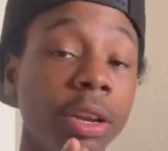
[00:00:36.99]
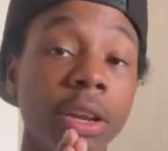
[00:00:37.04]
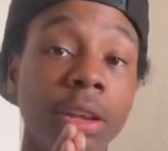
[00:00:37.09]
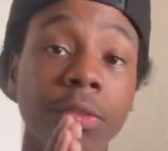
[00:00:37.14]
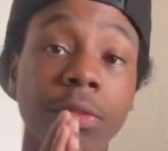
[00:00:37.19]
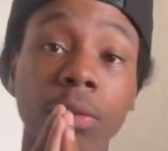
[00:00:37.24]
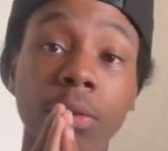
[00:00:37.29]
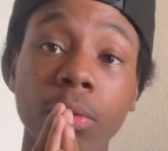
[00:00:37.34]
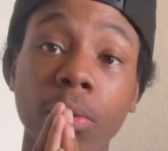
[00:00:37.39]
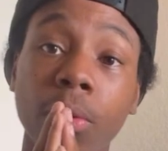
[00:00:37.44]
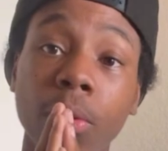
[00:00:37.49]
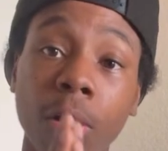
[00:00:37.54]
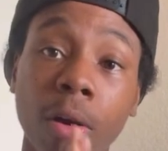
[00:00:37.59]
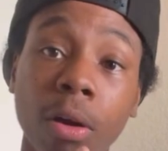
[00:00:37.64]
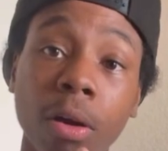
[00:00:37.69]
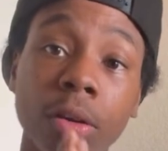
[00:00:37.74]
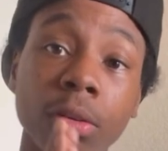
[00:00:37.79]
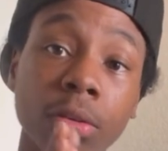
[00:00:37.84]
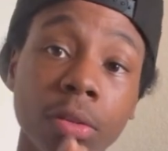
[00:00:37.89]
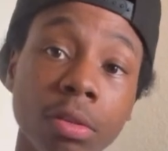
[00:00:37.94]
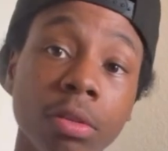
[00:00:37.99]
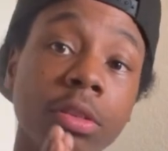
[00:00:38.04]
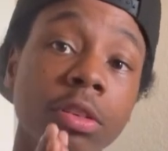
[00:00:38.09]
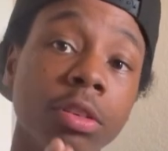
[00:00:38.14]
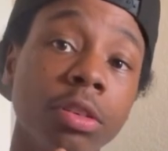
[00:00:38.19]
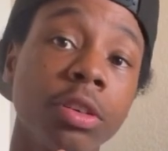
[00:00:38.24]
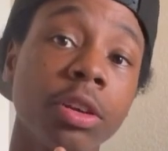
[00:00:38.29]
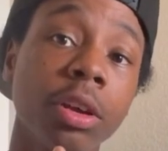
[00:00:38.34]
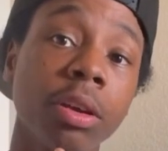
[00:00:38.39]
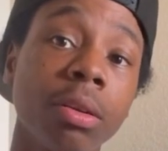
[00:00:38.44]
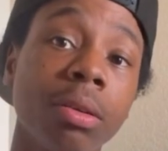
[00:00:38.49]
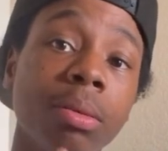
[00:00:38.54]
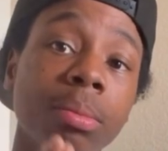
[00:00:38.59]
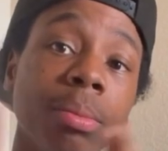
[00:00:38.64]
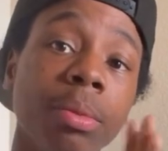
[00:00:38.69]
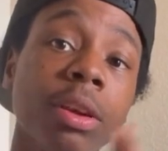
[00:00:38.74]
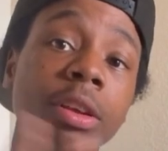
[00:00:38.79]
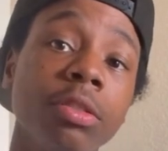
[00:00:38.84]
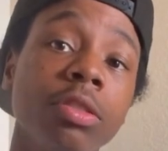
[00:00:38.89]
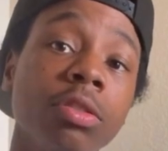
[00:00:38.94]
If you are new to the channel,
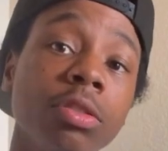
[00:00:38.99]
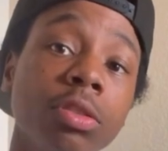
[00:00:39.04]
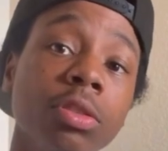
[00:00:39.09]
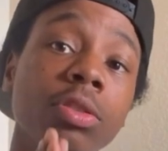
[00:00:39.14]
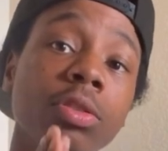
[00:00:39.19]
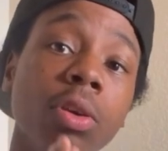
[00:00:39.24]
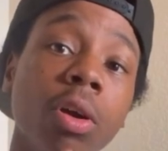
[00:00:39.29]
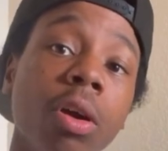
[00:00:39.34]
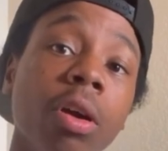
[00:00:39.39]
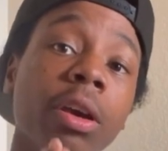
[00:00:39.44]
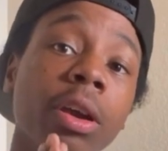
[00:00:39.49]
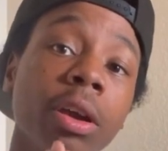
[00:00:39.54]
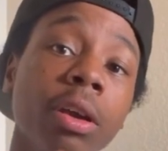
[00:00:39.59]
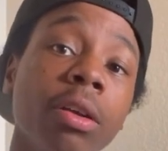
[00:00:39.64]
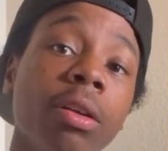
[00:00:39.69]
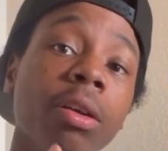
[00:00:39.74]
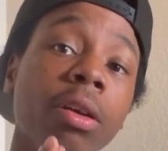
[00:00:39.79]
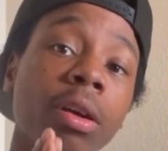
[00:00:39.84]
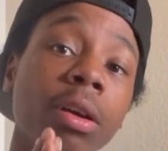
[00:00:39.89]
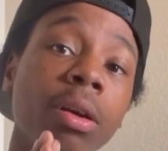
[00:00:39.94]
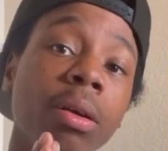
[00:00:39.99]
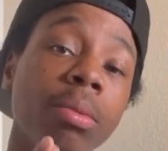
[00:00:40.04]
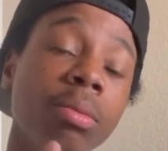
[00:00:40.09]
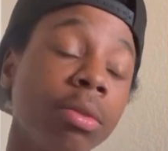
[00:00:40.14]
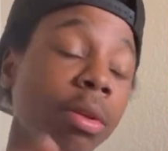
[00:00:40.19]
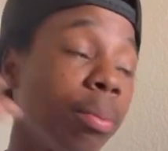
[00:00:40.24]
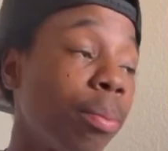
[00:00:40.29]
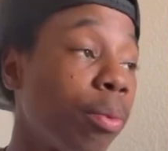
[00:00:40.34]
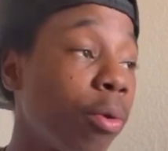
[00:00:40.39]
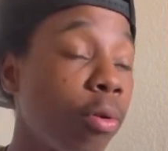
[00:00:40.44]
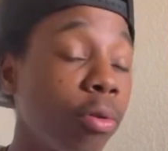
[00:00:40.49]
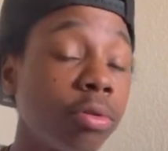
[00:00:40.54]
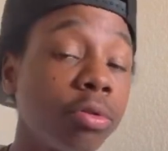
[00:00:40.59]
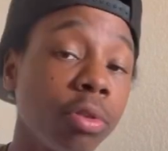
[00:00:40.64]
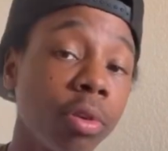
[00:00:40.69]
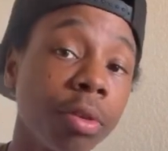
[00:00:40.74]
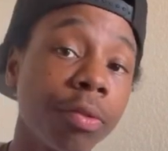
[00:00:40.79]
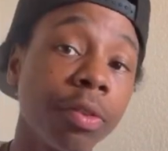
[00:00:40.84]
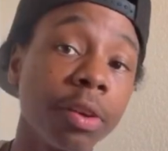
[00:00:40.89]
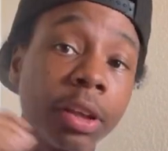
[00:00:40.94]
make sure y'all hit um, the post
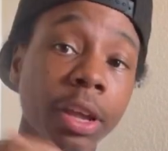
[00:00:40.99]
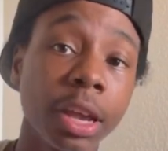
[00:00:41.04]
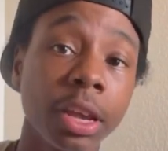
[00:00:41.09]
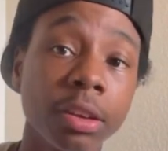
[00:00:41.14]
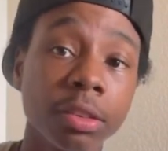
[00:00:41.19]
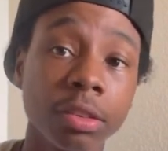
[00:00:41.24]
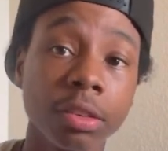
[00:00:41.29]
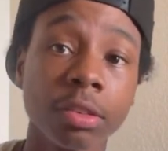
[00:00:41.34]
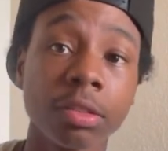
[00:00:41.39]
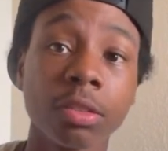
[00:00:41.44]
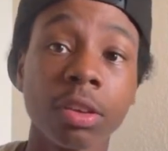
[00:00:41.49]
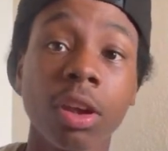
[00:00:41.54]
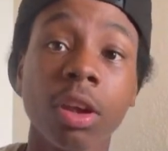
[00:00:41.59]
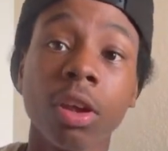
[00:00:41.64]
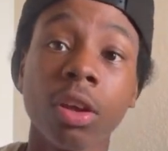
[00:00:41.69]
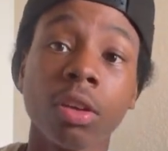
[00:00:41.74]
notifications